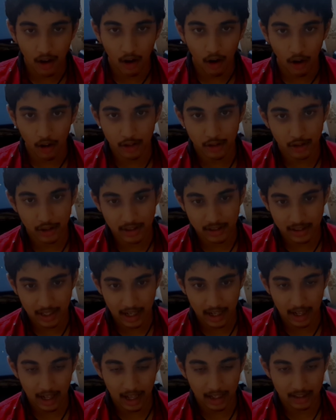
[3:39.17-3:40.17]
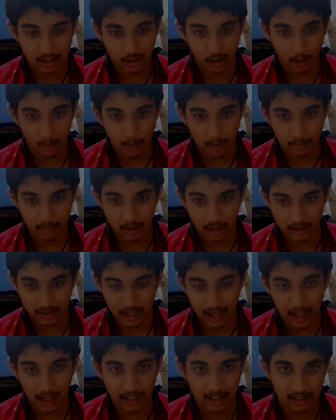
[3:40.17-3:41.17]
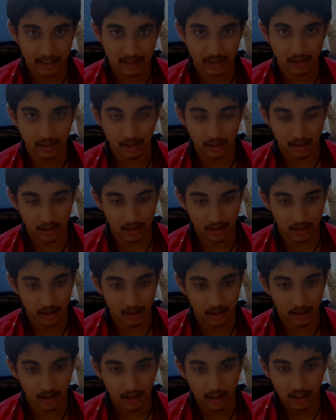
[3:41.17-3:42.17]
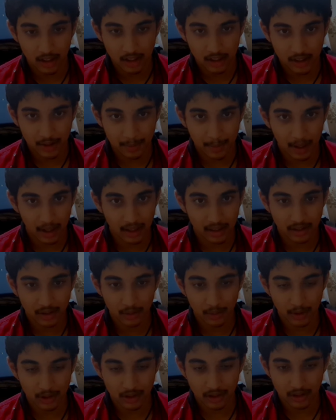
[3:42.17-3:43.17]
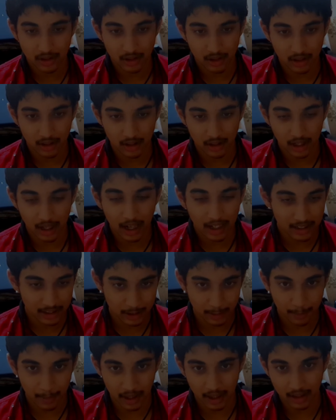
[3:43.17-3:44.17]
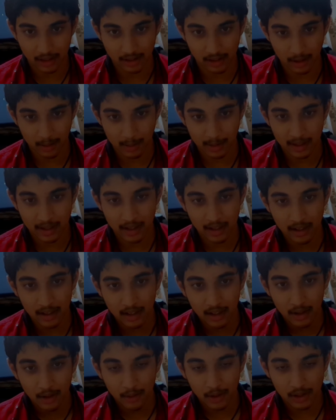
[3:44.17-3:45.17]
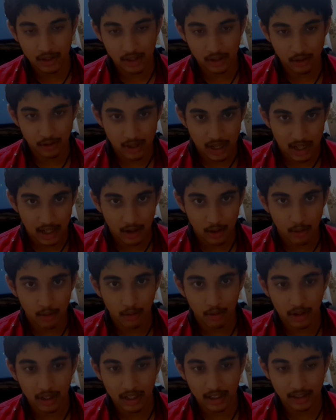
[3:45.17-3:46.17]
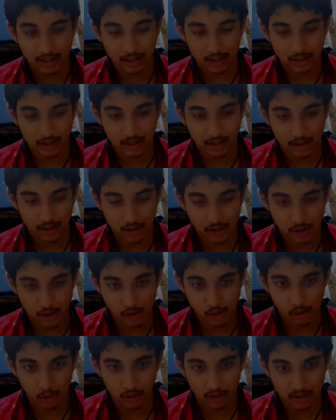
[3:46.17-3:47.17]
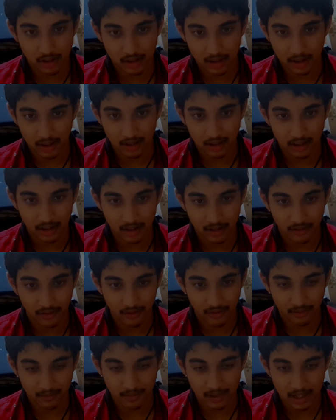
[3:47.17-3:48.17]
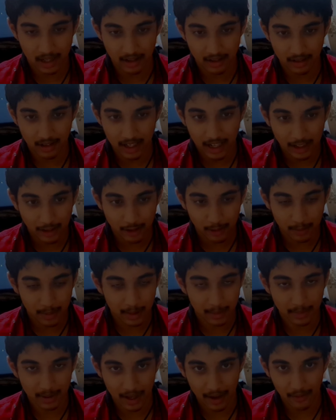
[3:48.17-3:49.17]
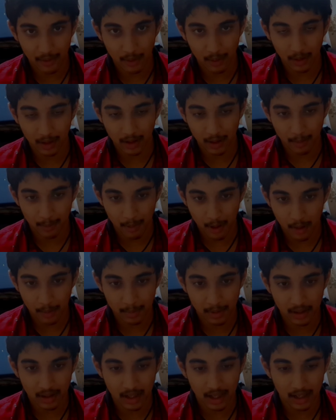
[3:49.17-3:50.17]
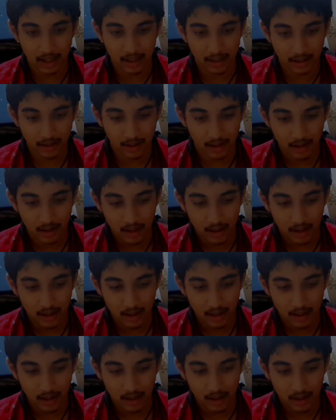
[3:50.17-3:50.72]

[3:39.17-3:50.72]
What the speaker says: also his tail has atomic breath, and his spines, which and his spikes, I mean, which is really cool. He just shoots like laser beams everywhere. They're purple, and